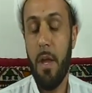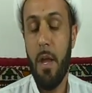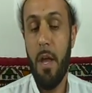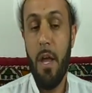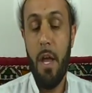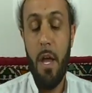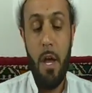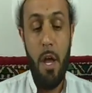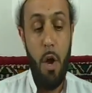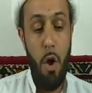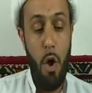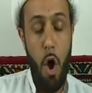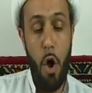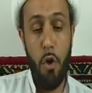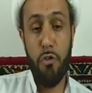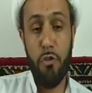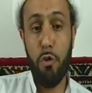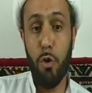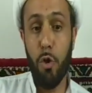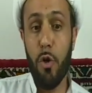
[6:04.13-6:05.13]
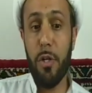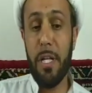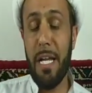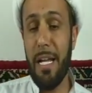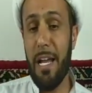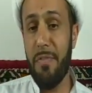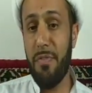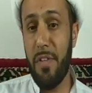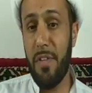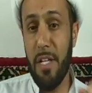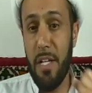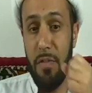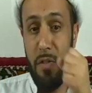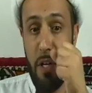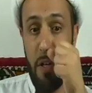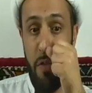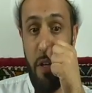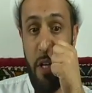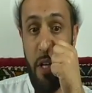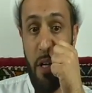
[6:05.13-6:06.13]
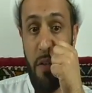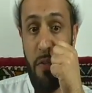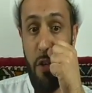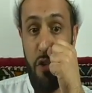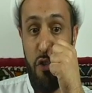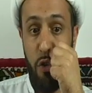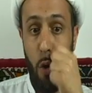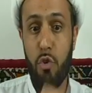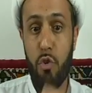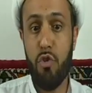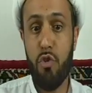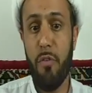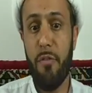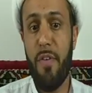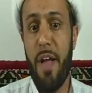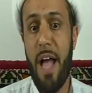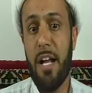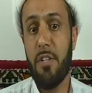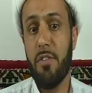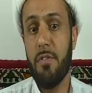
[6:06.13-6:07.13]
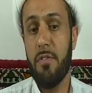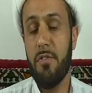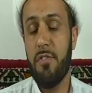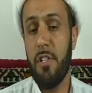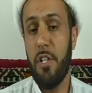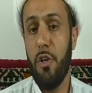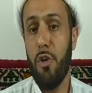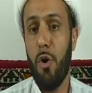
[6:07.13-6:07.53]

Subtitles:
Mm-hmm. Also, looking at the social factors,